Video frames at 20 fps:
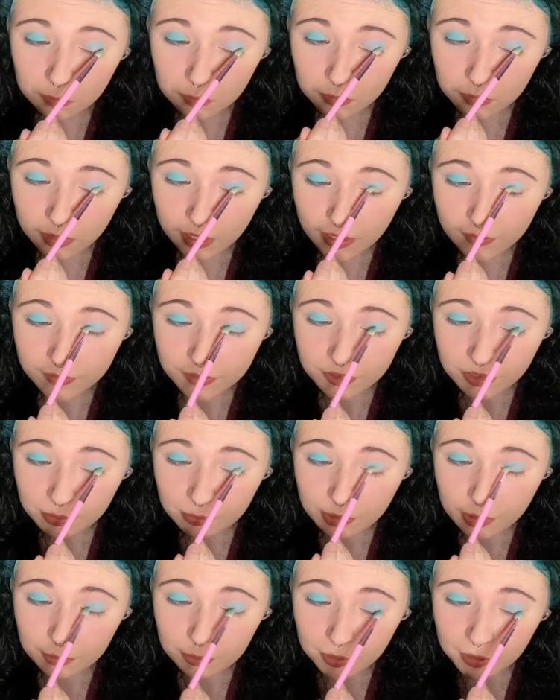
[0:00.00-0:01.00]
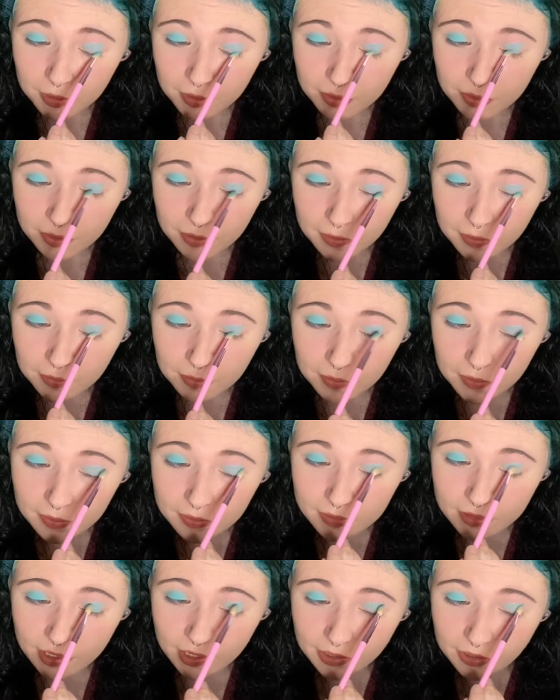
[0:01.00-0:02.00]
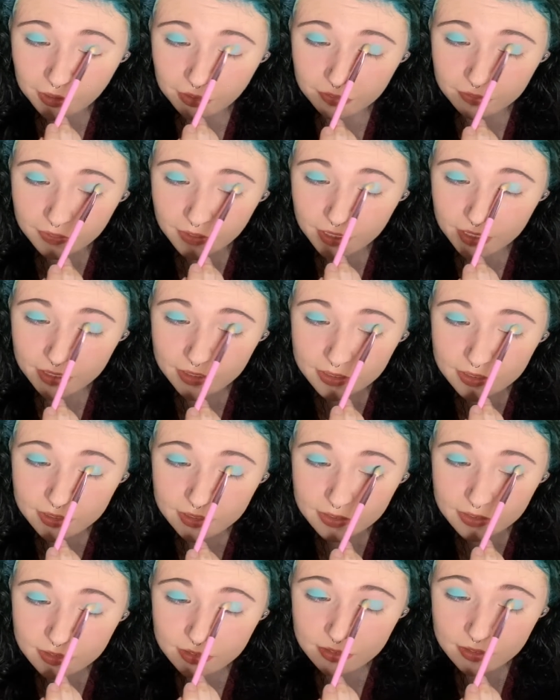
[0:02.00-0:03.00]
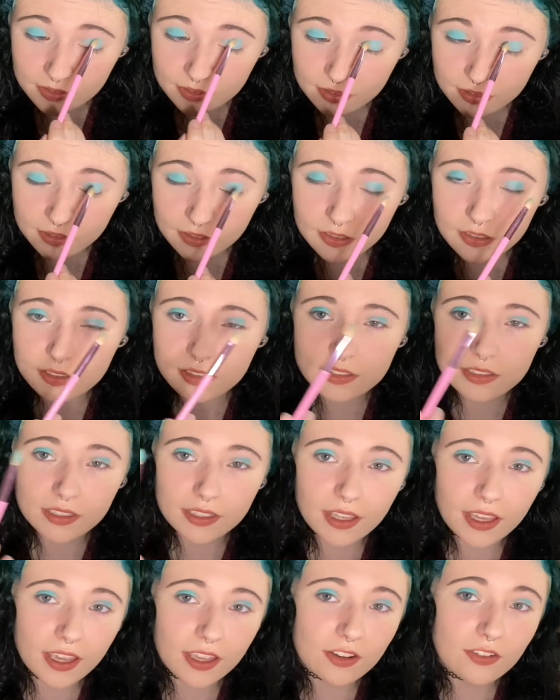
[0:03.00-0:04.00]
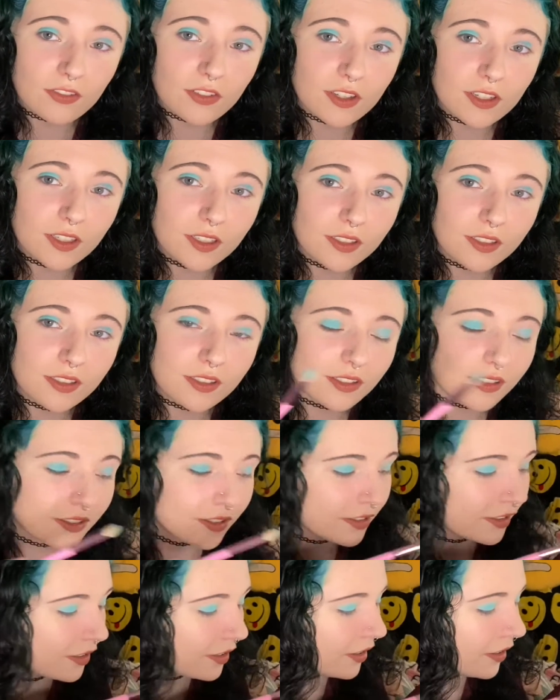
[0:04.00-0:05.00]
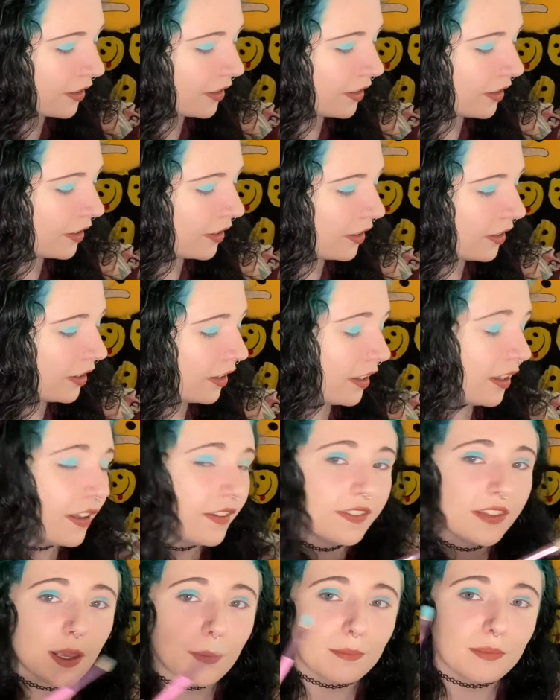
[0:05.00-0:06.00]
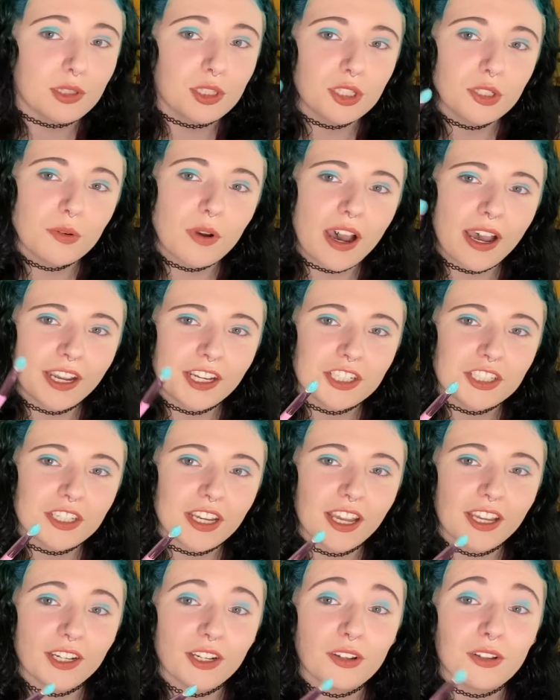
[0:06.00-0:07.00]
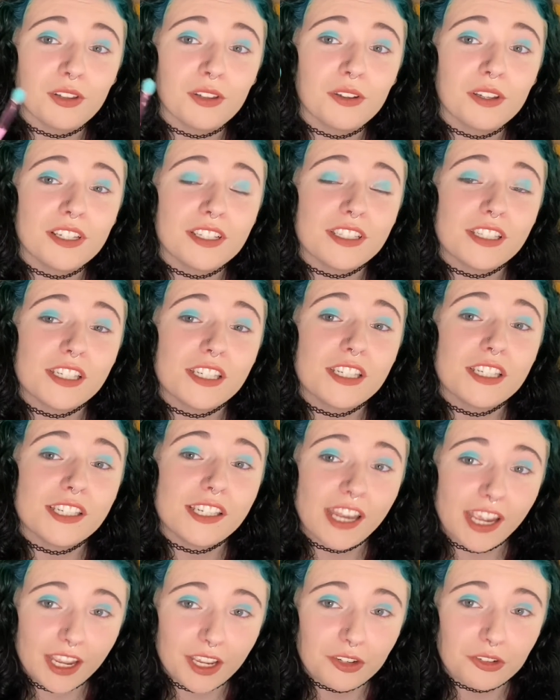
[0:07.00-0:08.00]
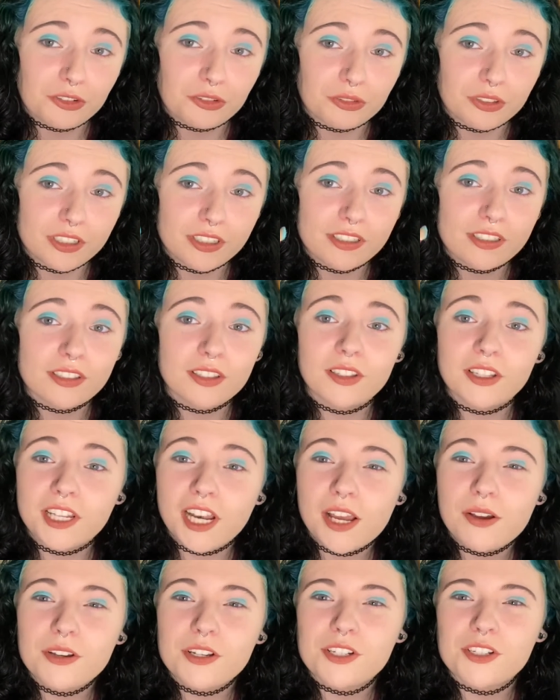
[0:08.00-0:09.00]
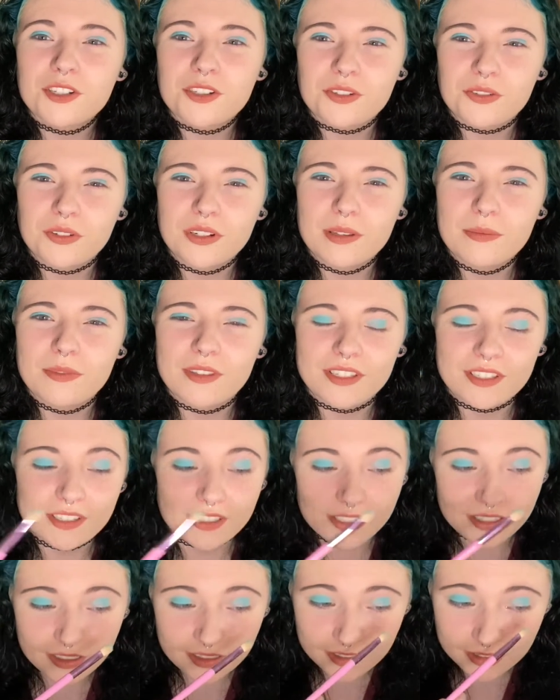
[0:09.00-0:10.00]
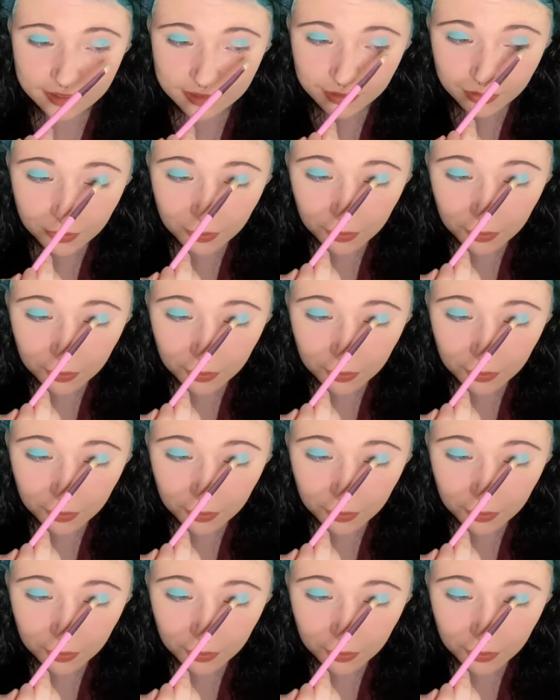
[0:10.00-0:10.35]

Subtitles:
You have to remember that your face is a canvas, and that blue eyeshadow is dangerous. Look at how extreme this is.